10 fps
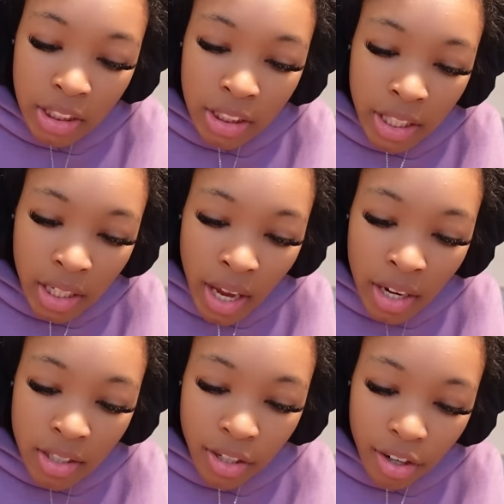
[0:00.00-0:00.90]

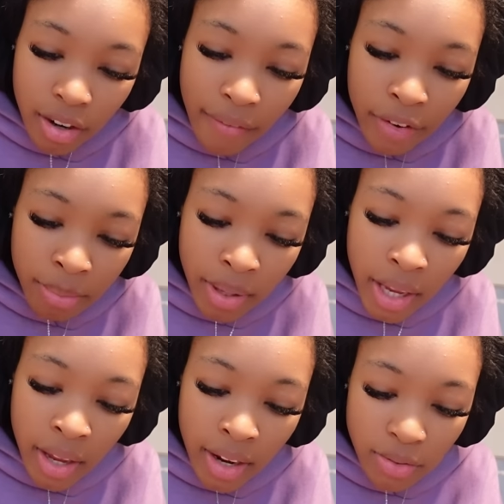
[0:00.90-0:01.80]
dedicated to her. I'm gonna
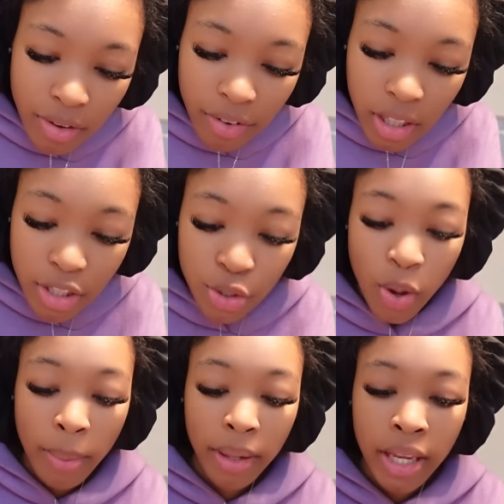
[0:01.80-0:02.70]
play it. That's what I'm gonna listen to
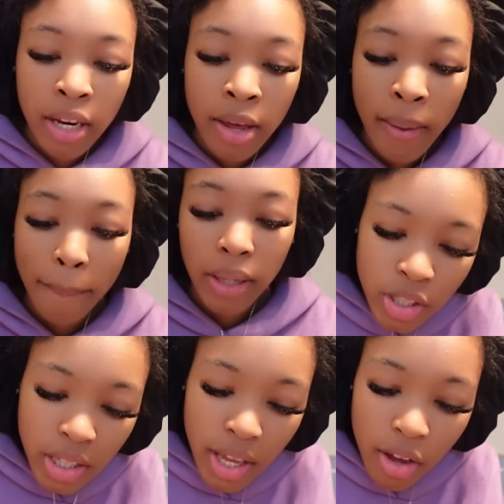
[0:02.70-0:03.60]
while I'm cleaning up. Where
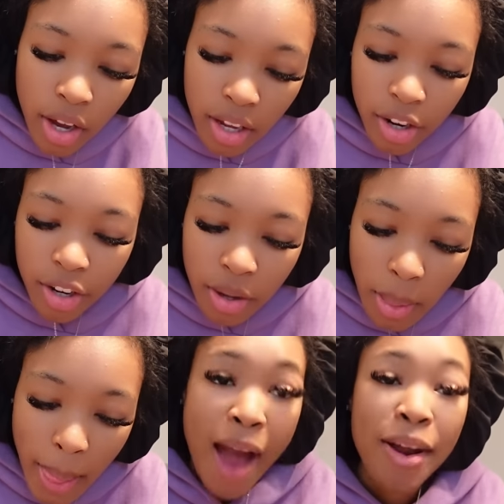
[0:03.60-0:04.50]
is it at? Okay, here we go. When
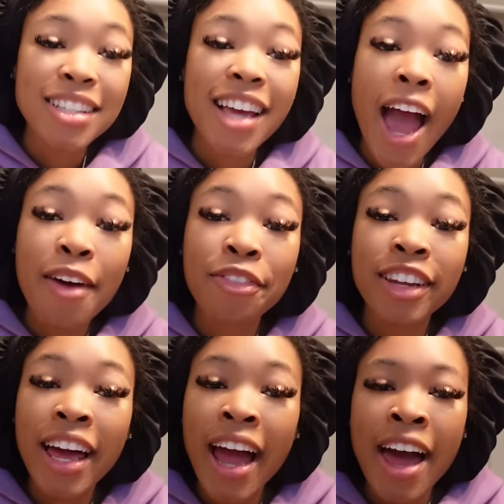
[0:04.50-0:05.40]
I tell you, I feel
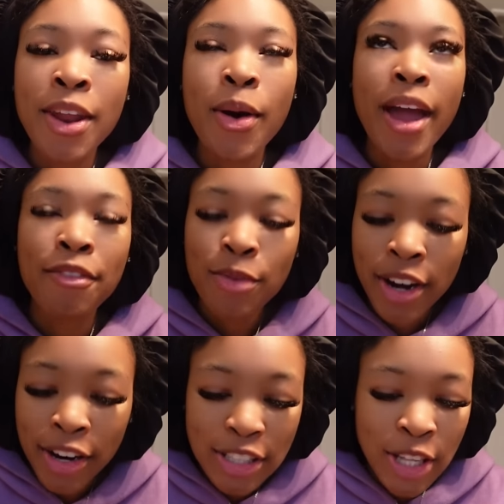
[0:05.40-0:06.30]
like I know every one
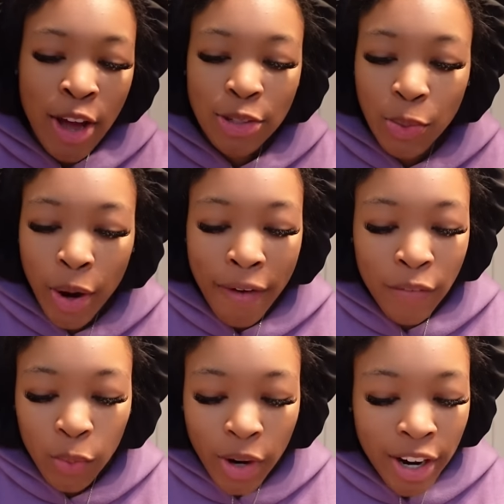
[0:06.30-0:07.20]
of her songs word
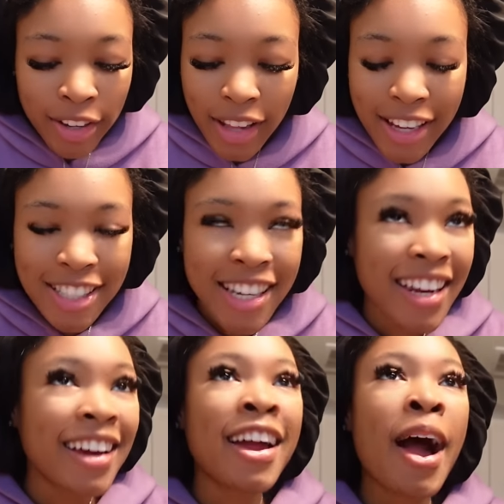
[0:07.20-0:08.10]
for word. Like she
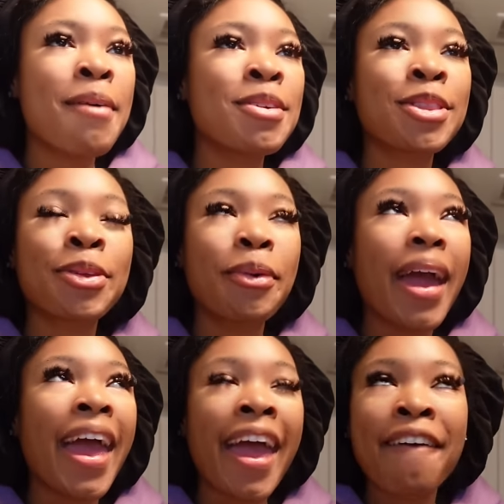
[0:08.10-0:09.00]
done got me through
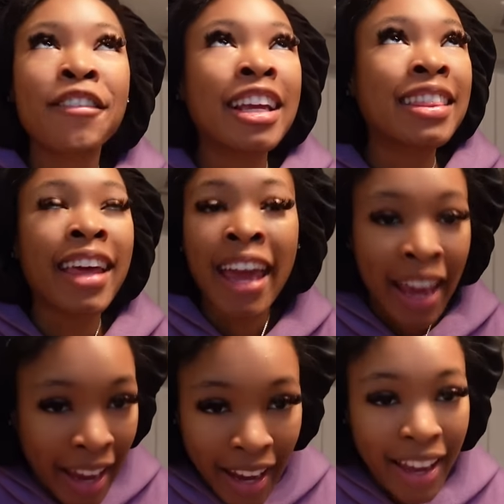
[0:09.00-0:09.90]

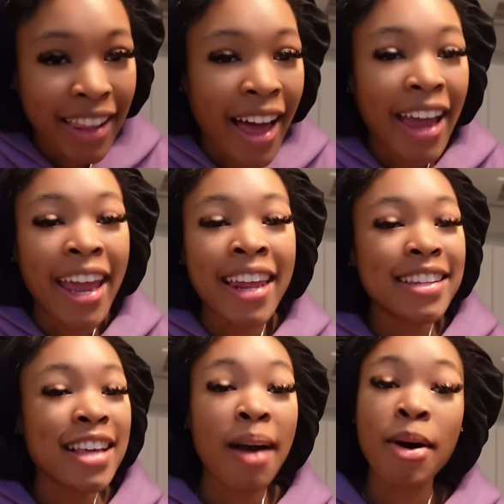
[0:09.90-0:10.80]
everything. Like
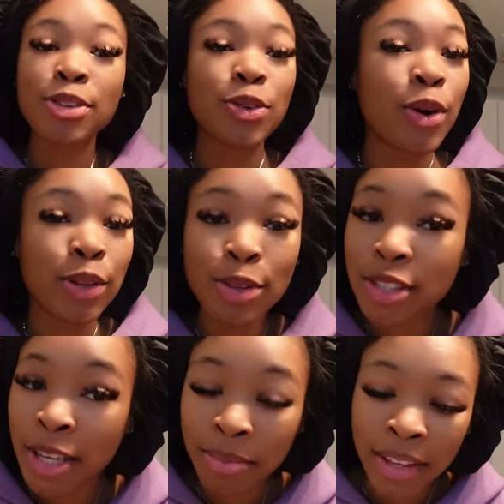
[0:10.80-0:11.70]
anytime I was going through
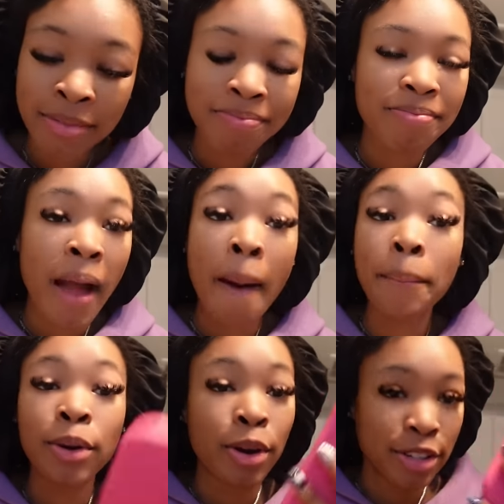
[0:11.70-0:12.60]
something, I
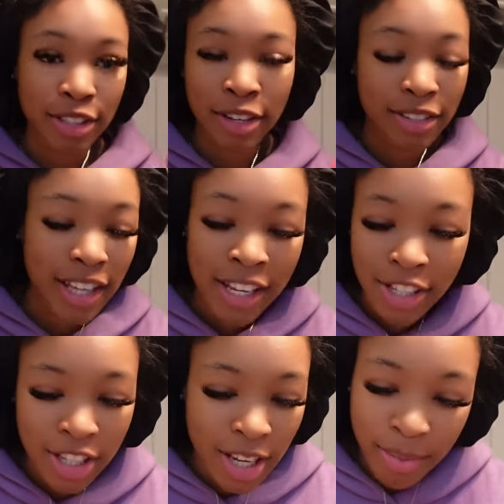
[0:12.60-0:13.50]
put on her songs and
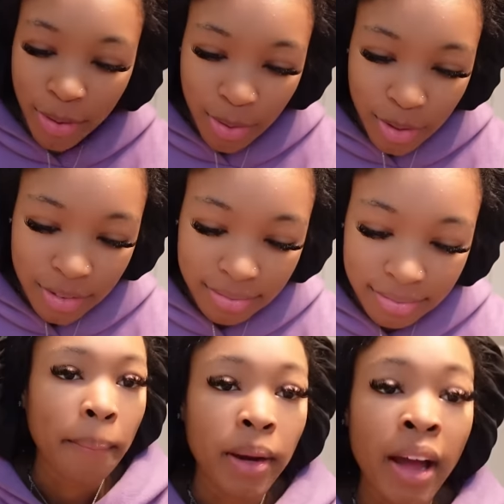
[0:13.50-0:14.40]
she get me through it.
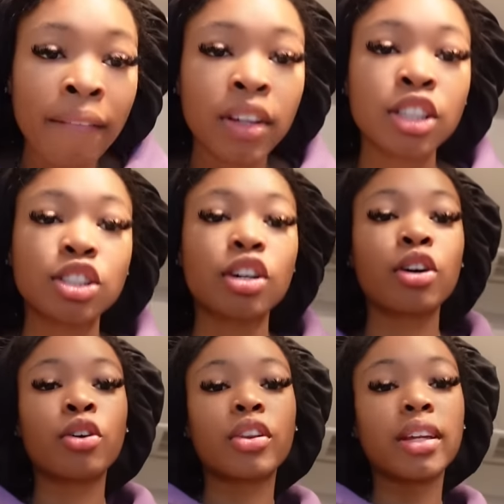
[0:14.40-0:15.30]
But I'm gonna
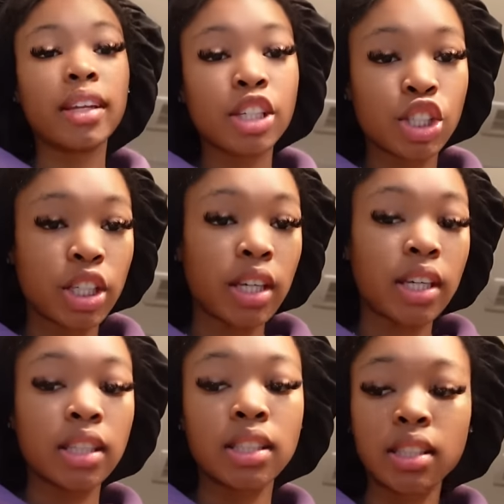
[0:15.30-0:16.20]
start on the
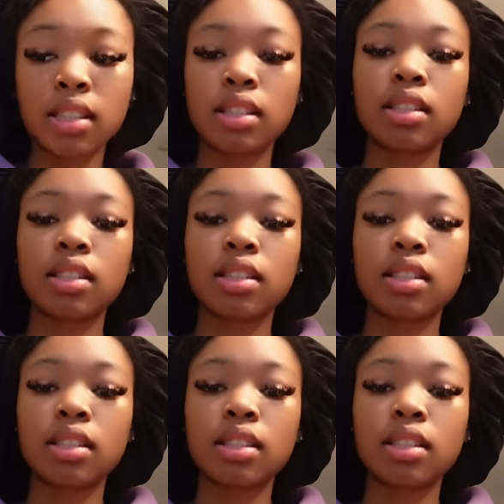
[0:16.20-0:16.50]
dishes.